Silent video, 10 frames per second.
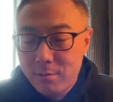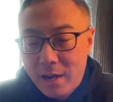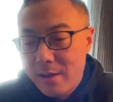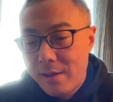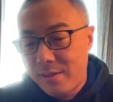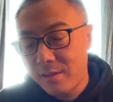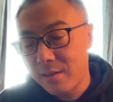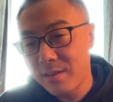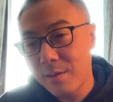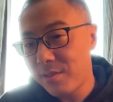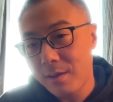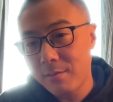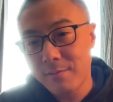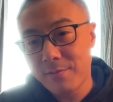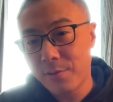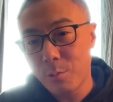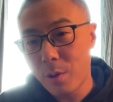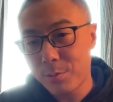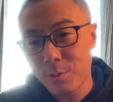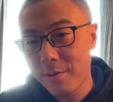I think the same thing for the
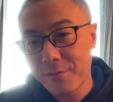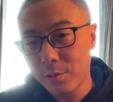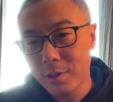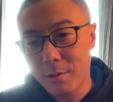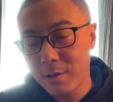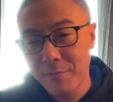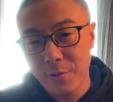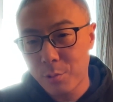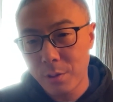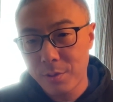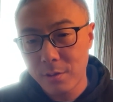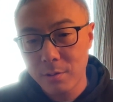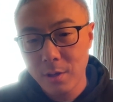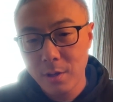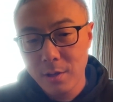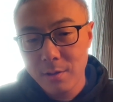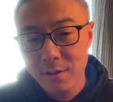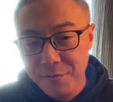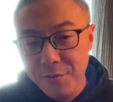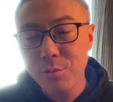Web3, for token, for crypto,
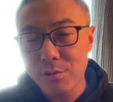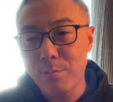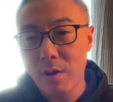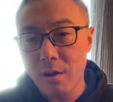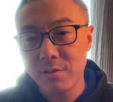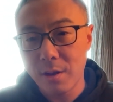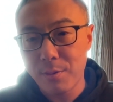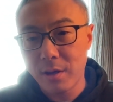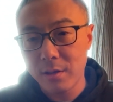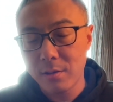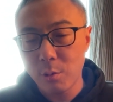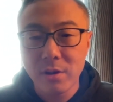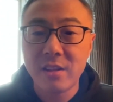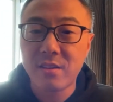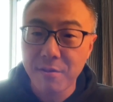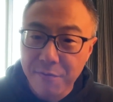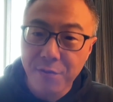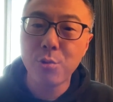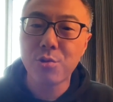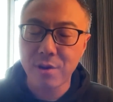the future blockchain application, or let's say
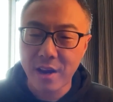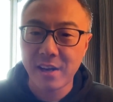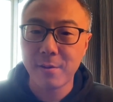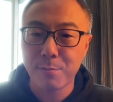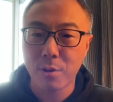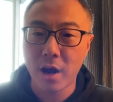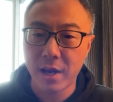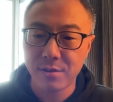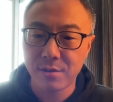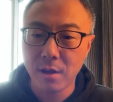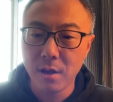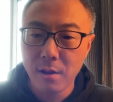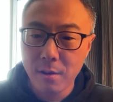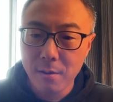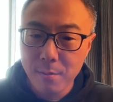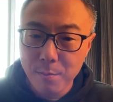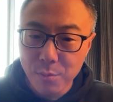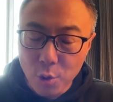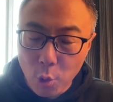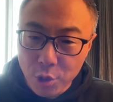future enterprise
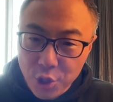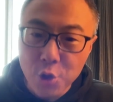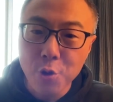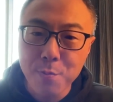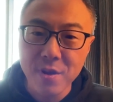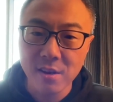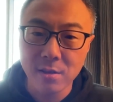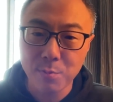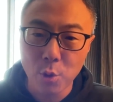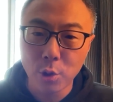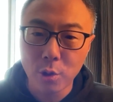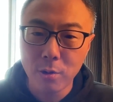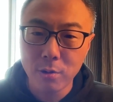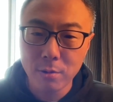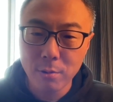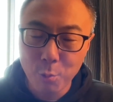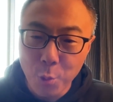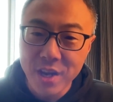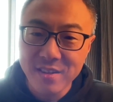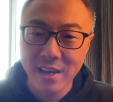or new business model
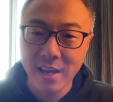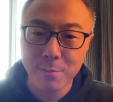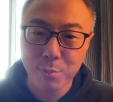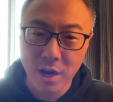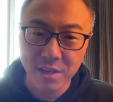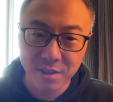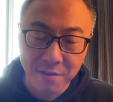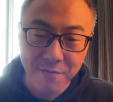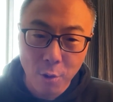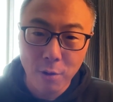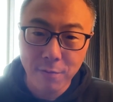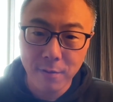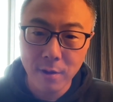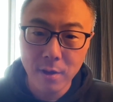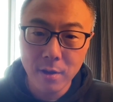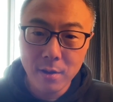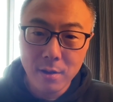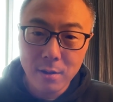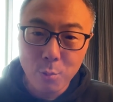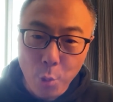with enterprise involved
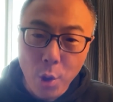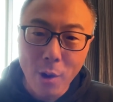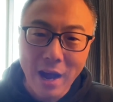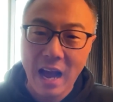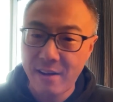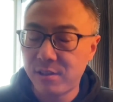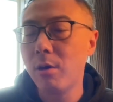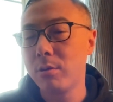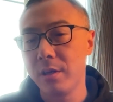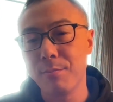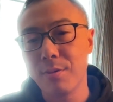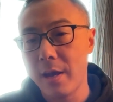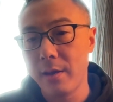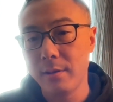will have token in play.